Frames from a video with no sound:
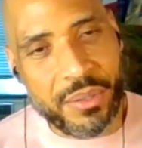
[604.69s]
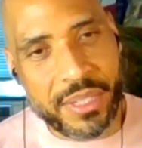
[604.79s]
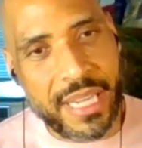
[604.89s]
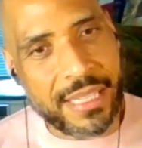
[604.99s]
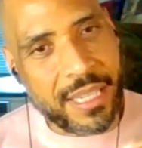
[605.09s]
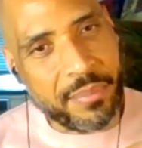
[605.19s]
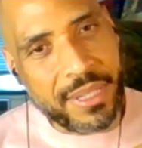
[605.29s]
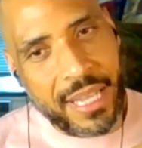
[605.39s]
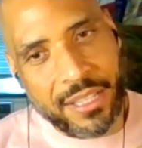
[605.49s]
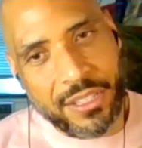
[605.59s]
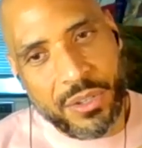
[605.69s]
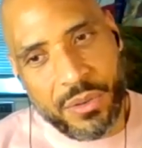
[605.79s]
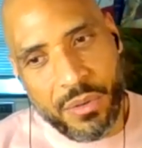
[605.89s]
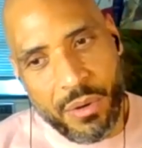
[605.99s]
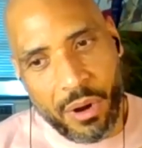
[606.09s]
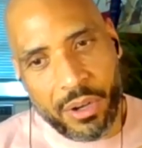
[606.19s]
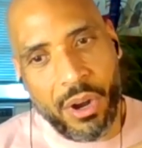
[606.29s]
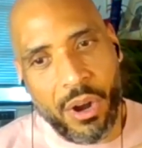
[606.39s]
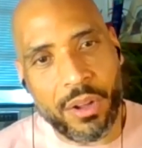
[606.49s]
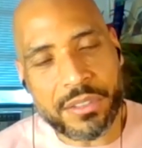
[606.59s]
It's not something that you are
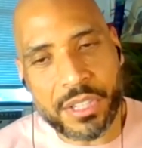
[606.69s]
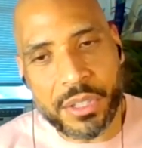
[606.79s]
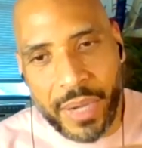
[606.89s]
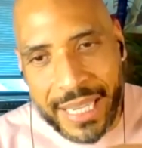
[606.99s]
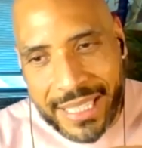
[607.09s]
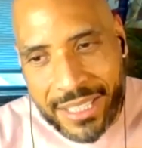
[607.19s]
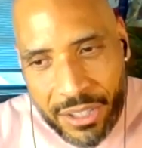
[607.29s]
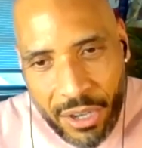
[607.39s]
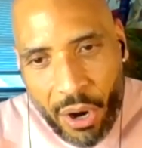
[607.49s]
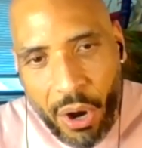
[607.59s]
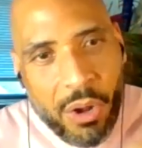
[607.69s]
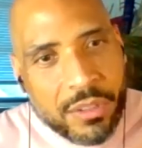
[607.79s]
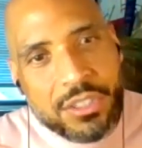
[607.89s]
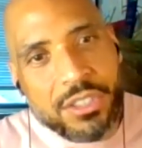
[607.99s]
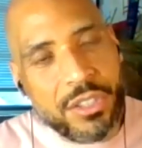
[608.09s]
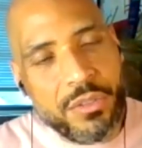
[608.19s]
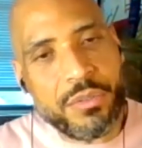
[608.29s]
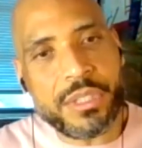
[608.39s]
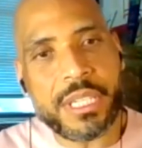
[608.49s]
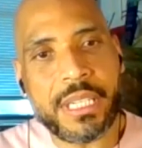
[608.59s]
called to. It called you
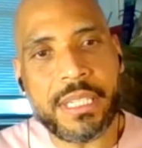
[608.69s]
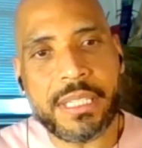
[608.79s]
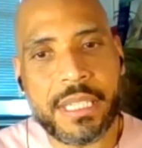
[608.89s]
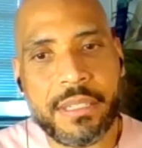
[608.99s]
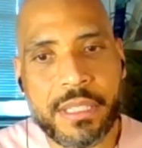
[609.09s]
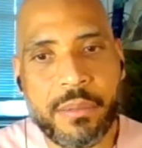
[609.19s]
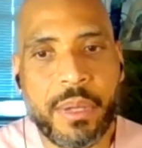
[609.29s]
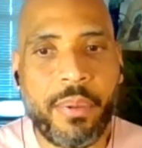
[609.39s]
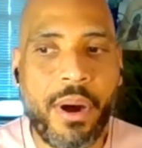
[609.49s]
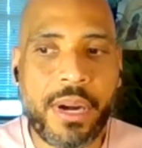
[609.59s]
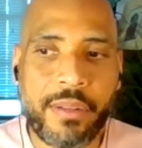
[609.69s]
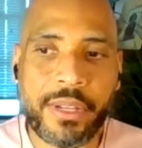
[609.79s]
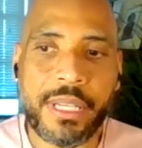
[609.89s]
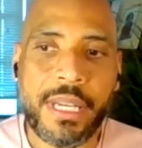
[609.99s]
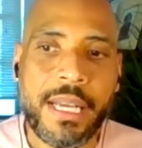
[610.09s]
to, to, to be a part of it.